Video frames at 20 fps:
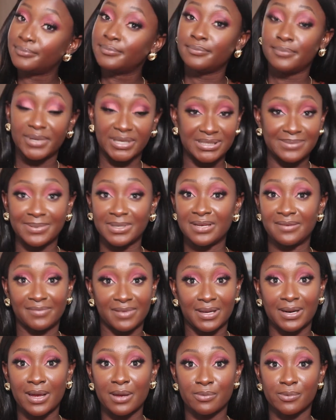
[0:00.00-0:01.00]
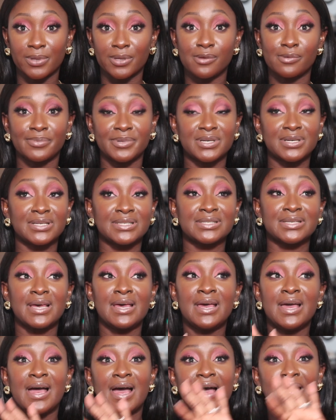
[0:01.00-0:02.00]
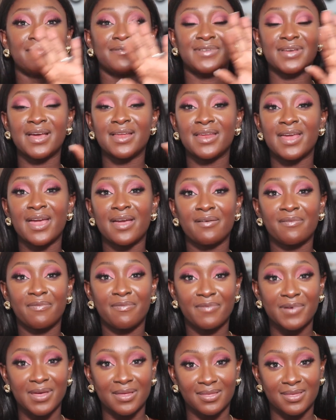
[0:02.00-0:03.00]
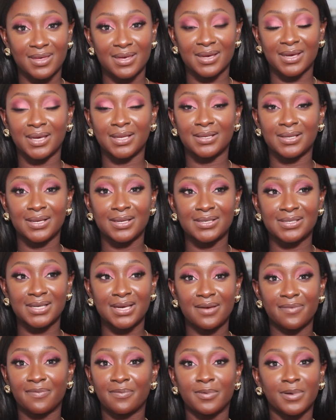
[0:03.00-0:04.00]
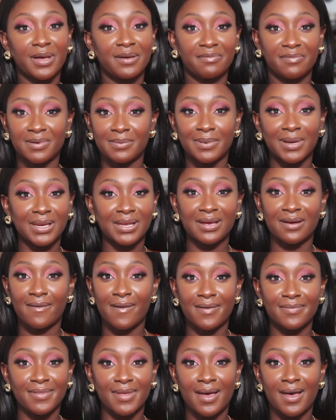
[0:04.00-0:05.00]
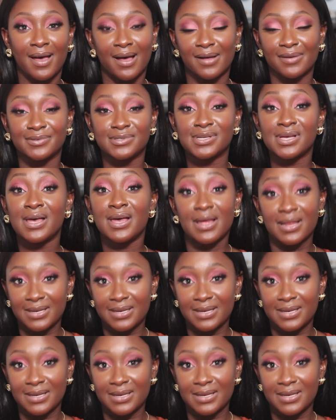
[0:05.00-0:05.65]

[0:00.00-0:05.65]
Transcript: Best believe that I will, because I've done everything in the day for everybody around the house.